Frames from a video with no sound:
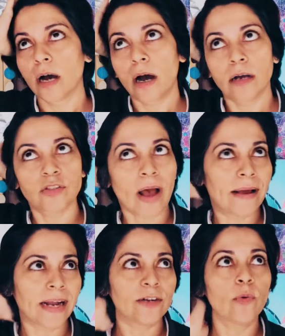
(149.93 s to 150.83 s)
So
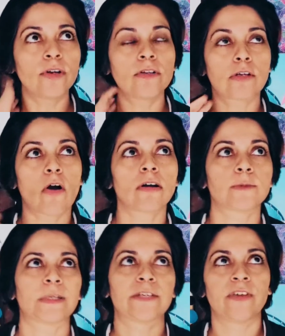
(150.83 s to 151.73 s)
I don't want to
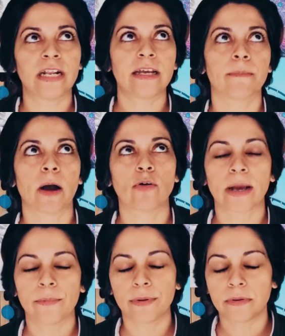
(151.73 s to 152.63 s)
talk specifically
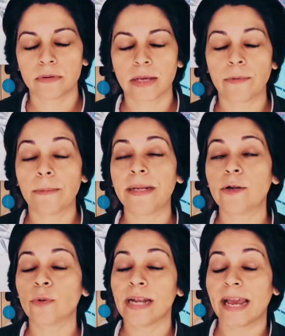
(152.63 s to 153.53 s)
about, there will be
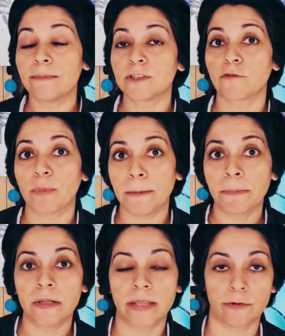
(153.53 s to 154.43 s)
no names of
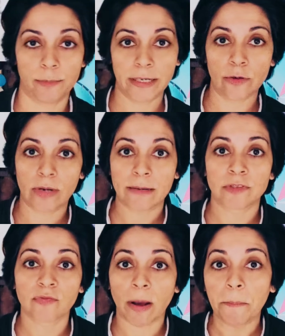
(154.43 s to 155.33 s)
people, there will be no
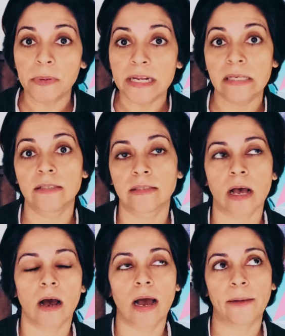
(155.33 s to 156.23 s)
names of companies.
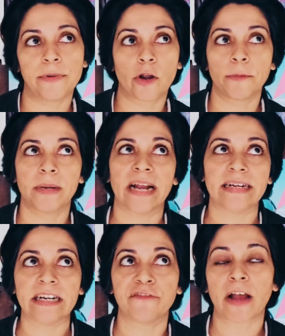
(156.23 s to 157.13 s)
I will not be
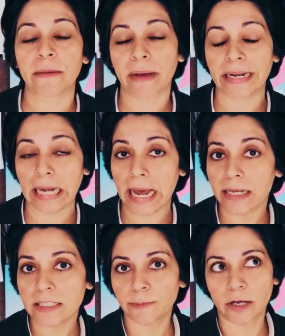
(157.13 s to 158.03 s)
identifying my
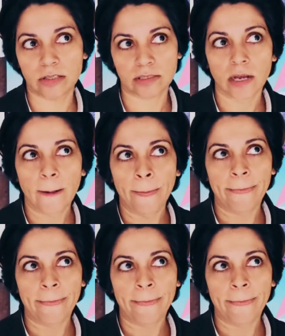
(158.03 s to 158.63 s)
clients because